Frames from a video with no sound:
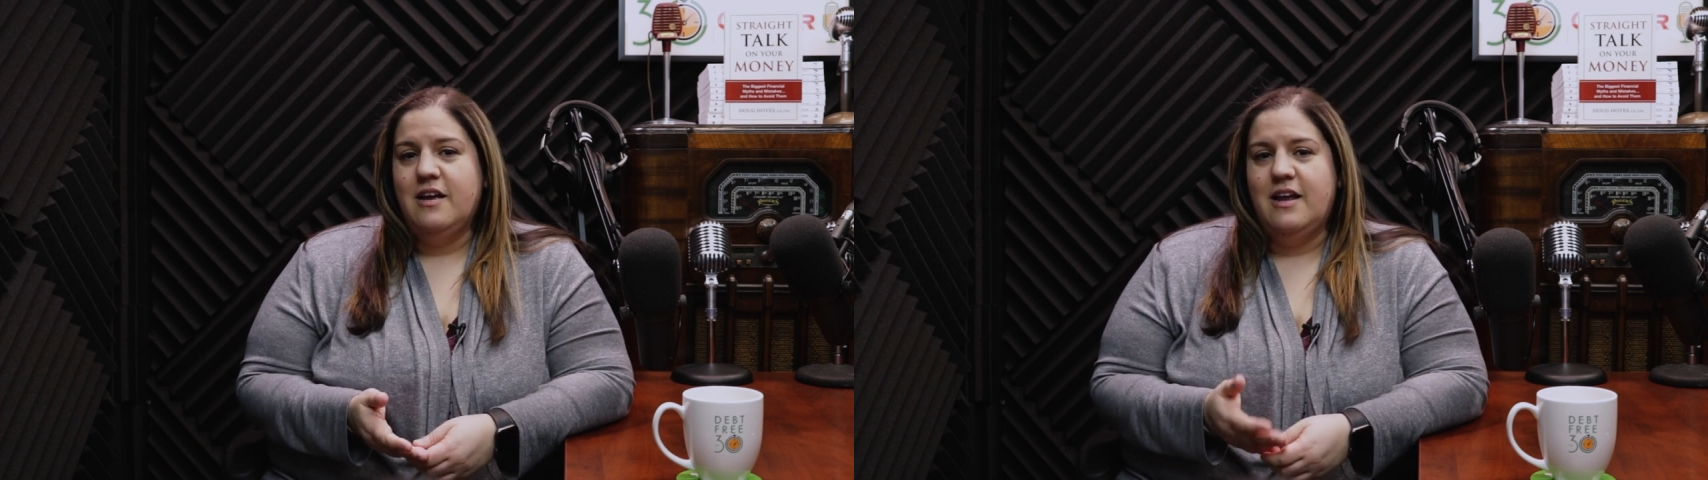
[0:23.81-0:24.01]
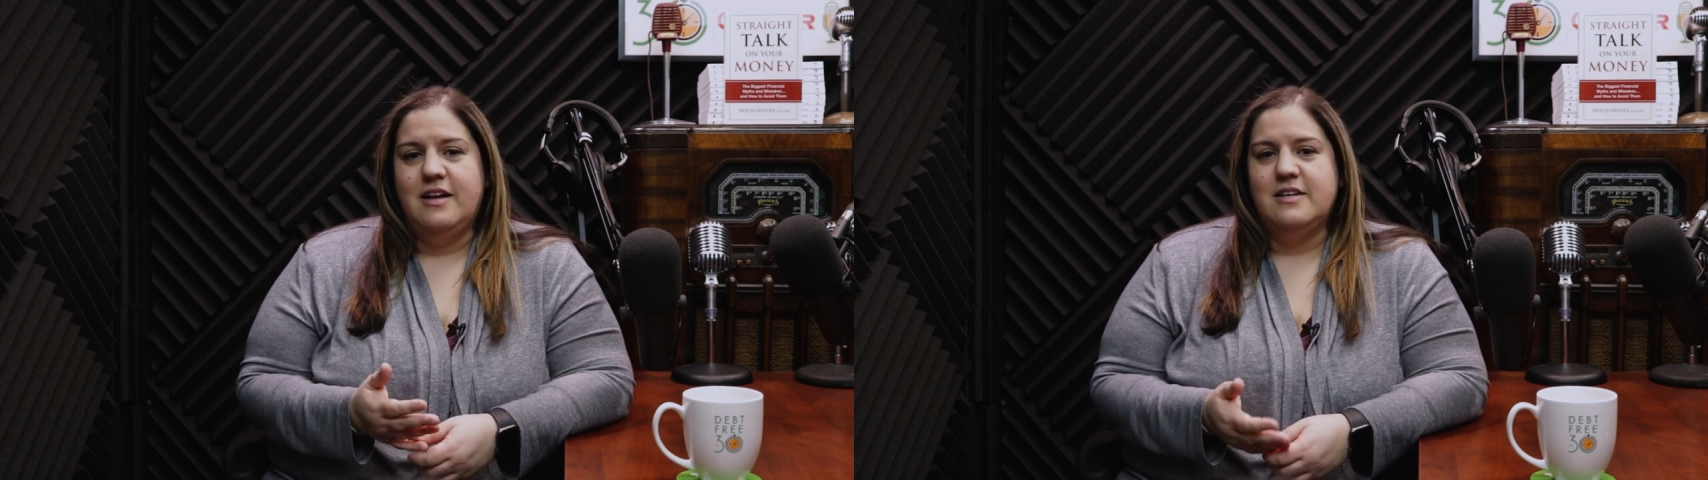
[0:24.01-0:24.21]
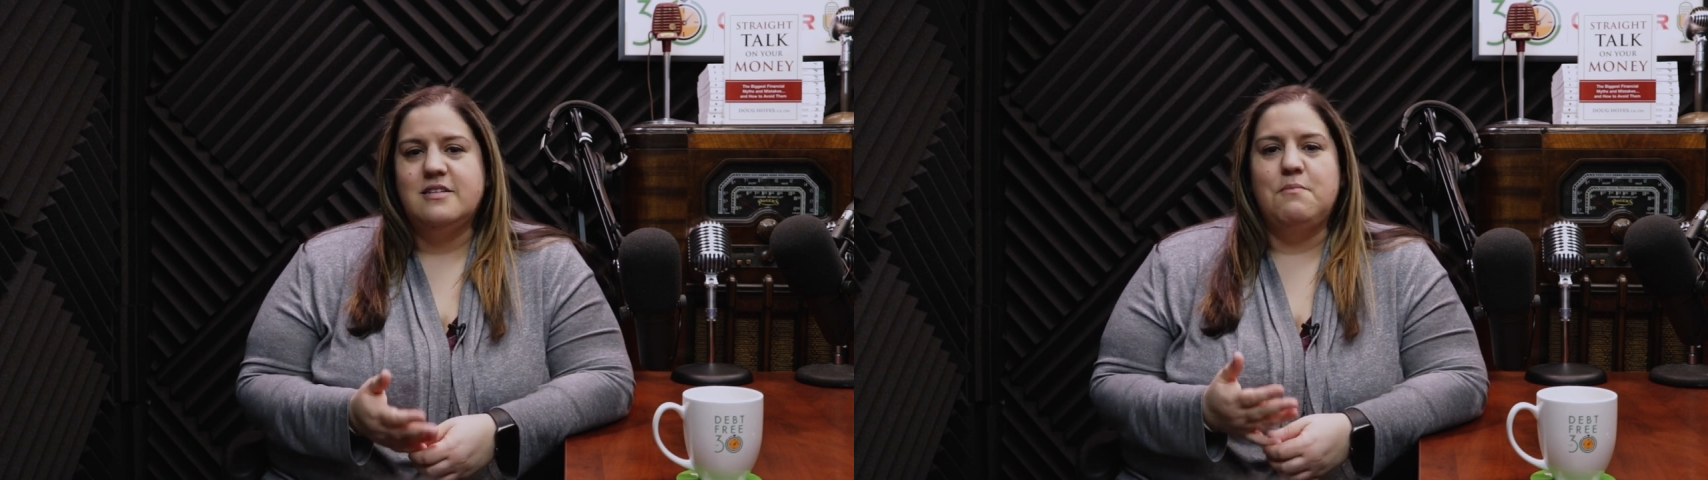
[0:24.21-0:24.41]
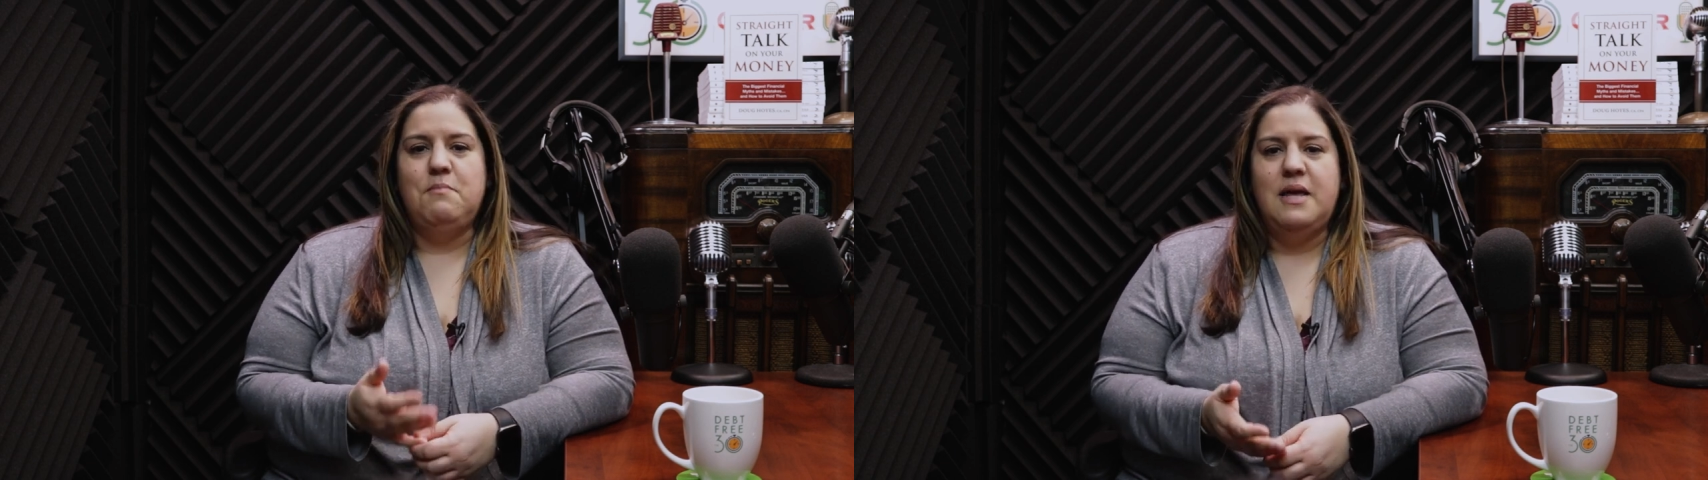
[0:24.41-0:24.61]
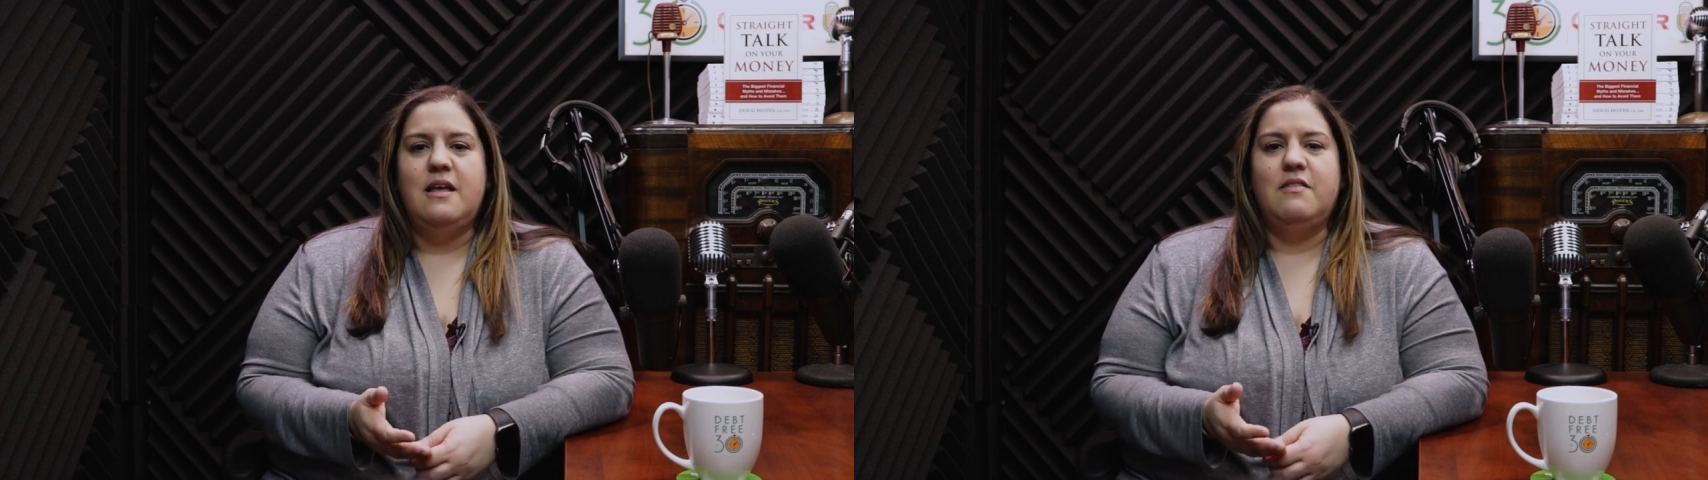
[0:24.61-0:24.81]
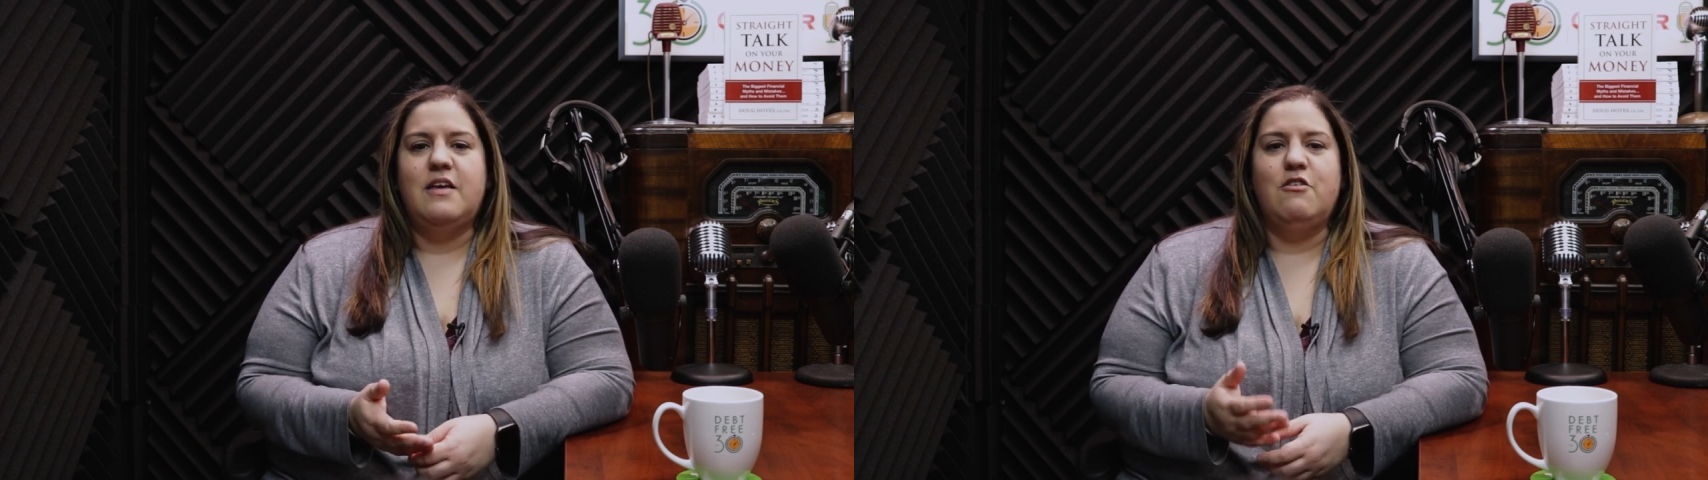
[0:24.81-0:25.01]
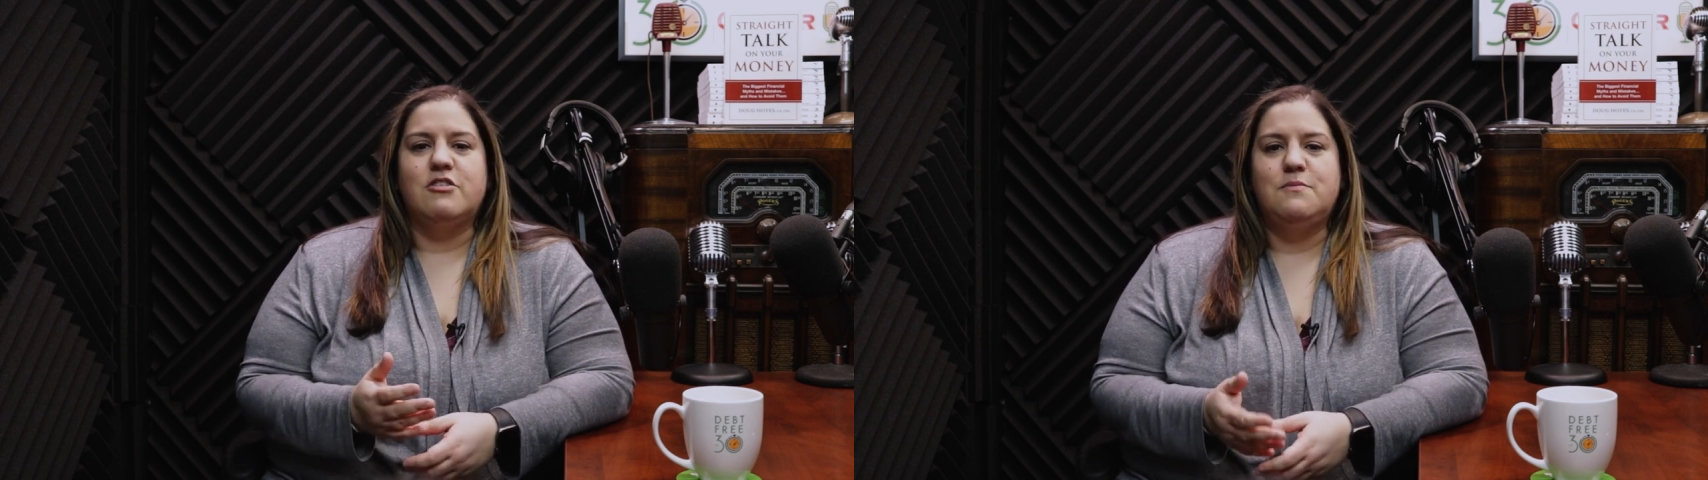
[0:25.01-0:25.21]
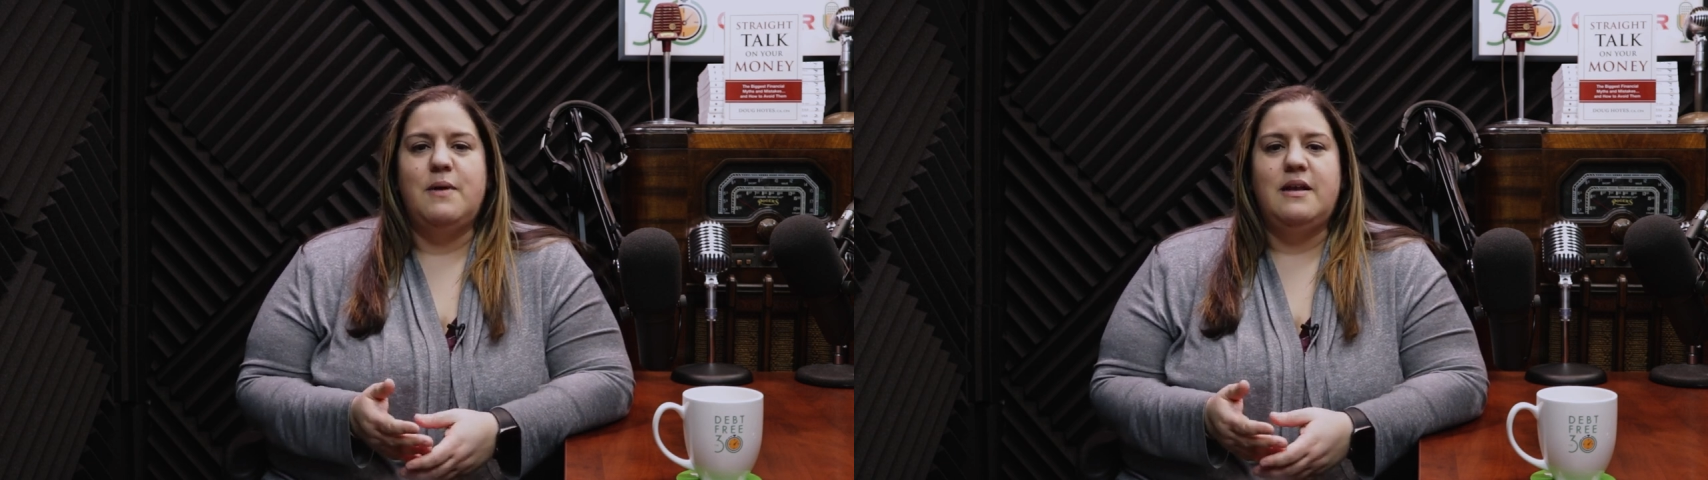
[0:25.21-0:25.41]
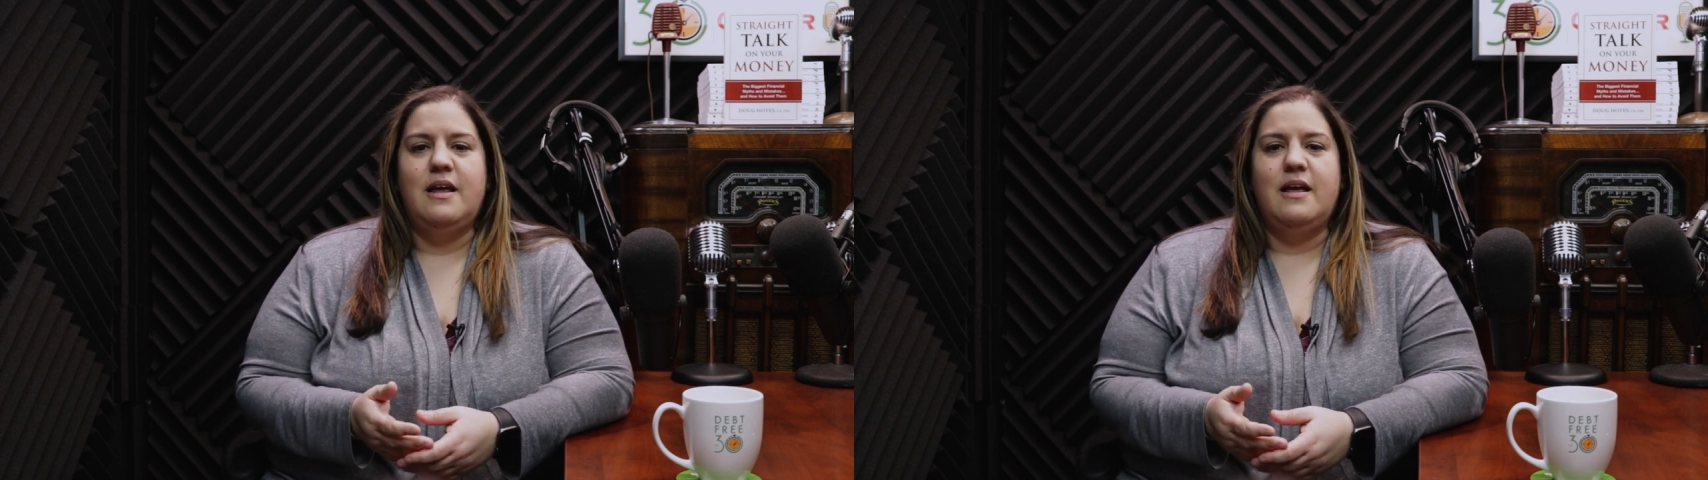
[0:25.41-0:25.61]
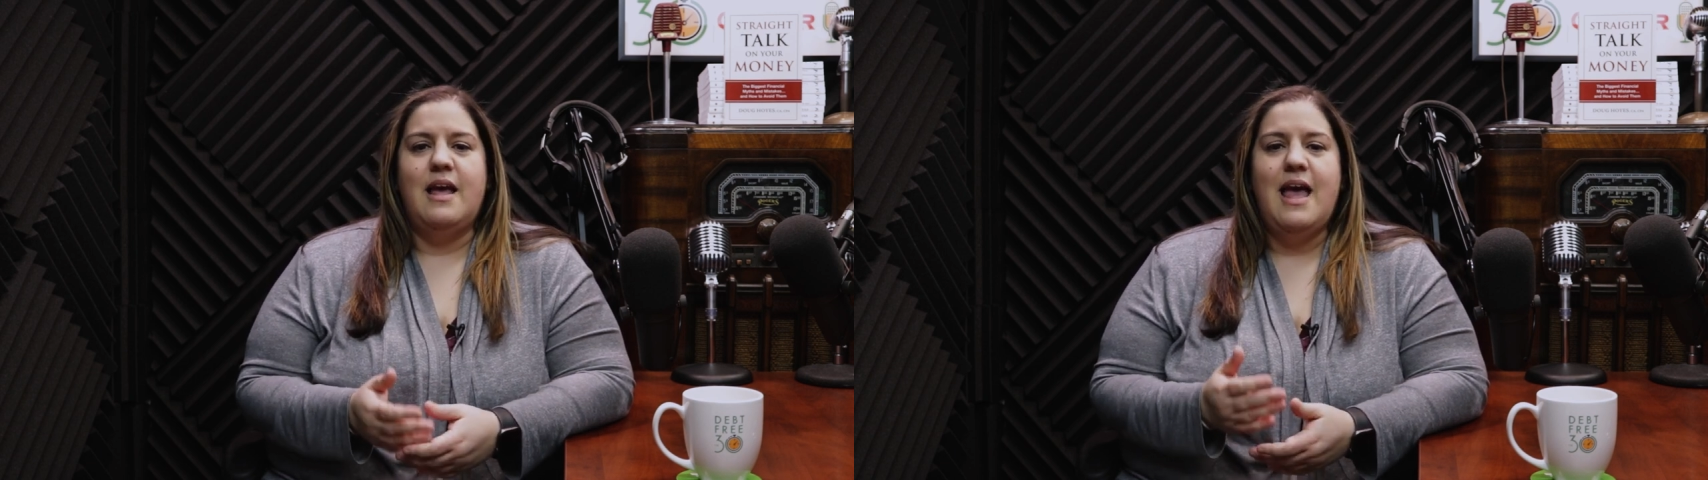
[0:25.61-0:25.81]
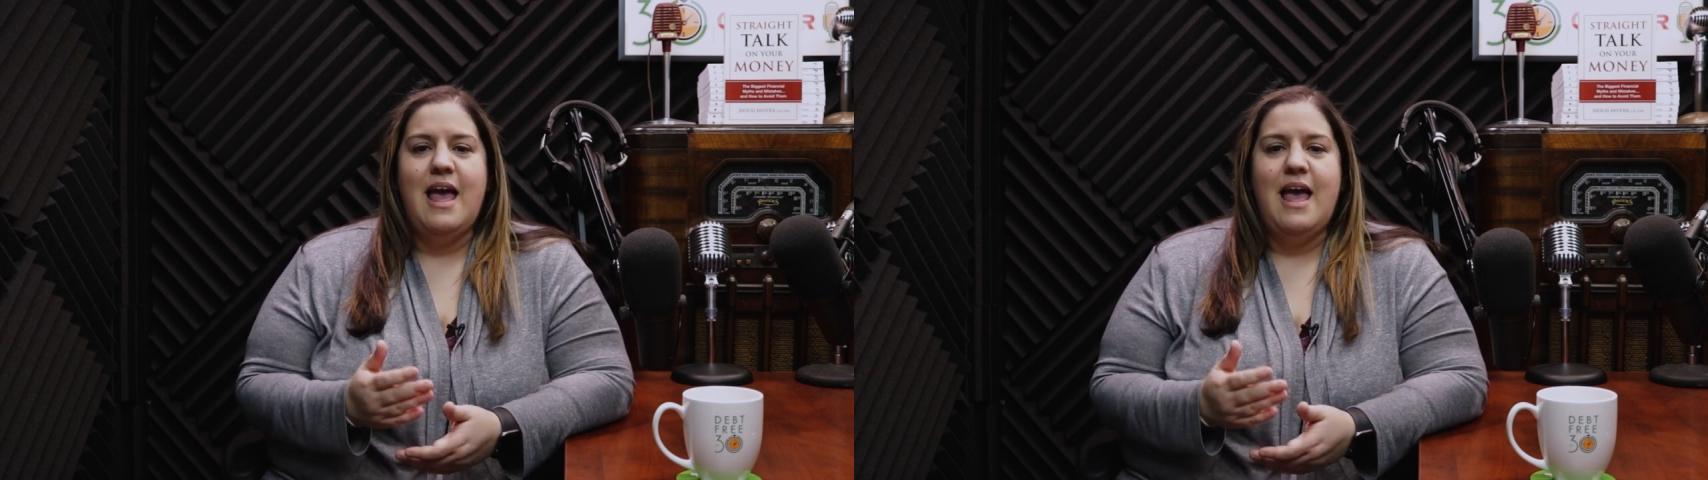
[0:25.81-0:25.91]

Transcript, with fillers: and it doesn't mean that you're spending